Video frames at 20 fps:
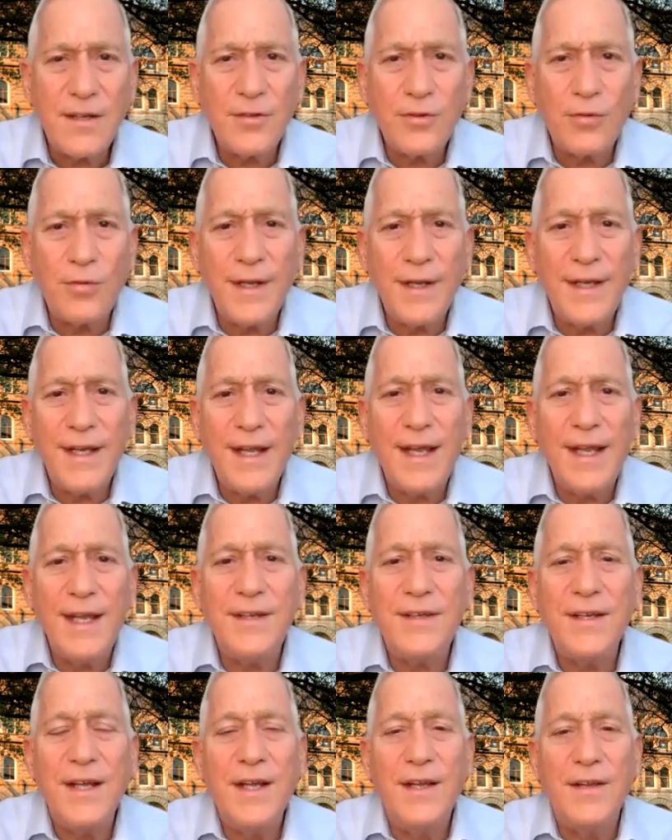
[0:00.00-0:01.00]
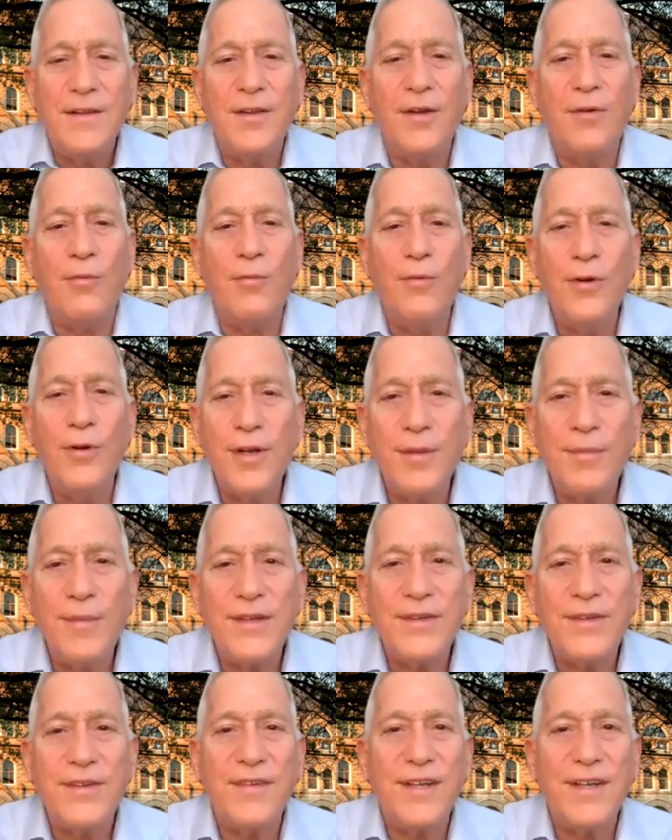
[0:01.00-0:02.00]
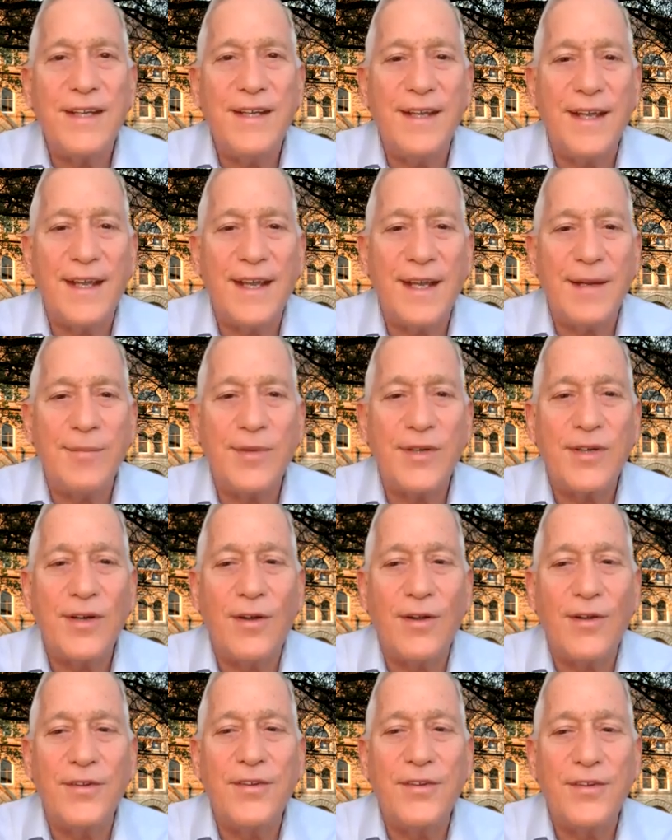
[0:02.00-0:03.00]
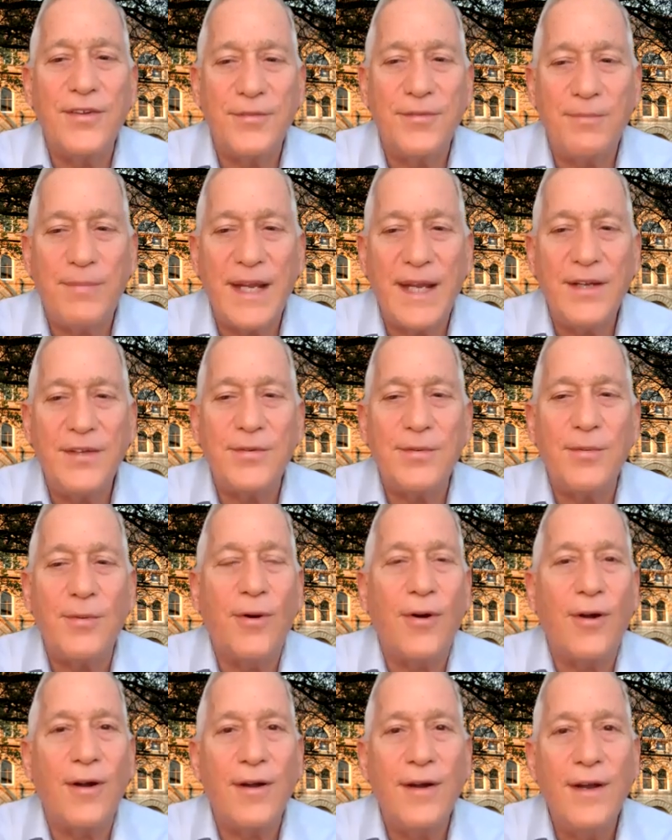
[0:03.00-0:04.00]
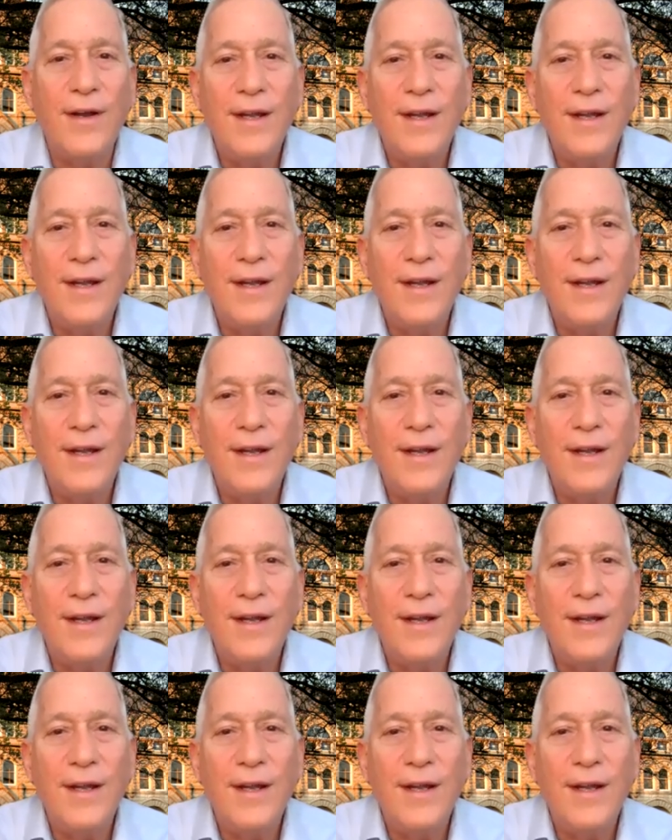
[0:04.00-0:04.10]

create the rudiments of a game called Spacewar